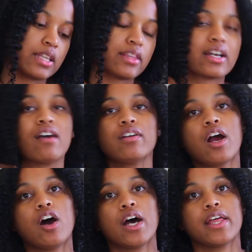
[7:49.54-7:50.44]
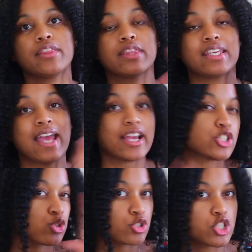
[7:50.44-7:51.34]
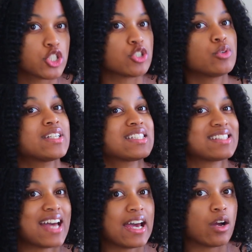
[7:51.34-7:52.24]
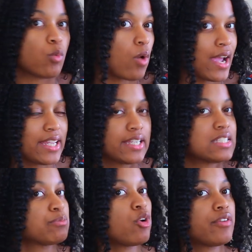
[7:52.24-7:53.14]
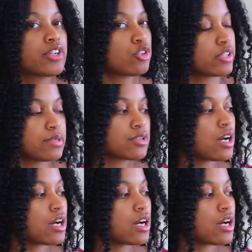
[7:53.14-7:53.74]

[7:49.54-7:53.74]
And the color on the actual shoe is not a white, it's more of a cream